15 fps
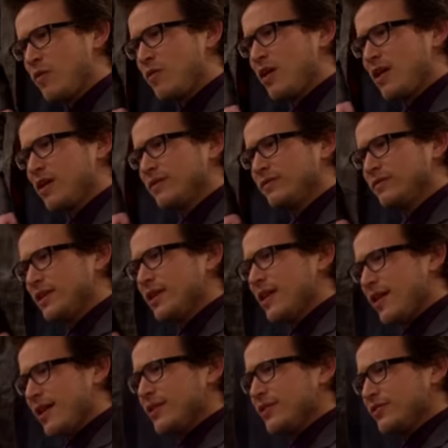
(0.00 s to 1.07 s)
Well, you know, I
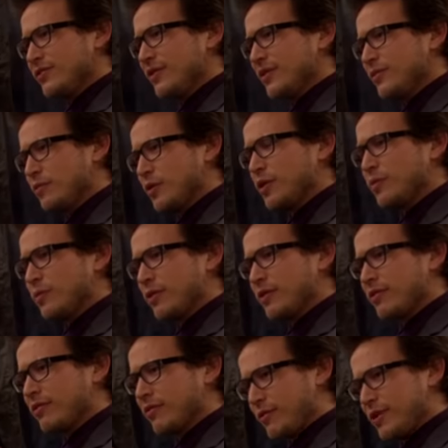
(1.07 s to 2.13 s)
used to work with
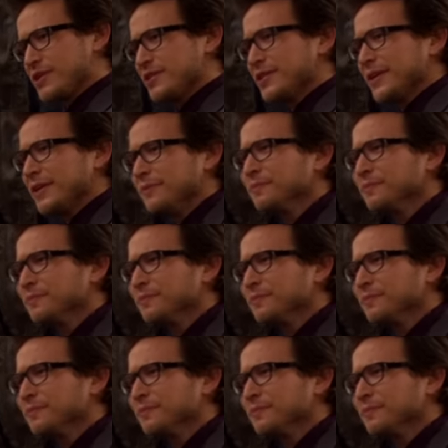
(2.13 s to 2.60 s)
Kristen.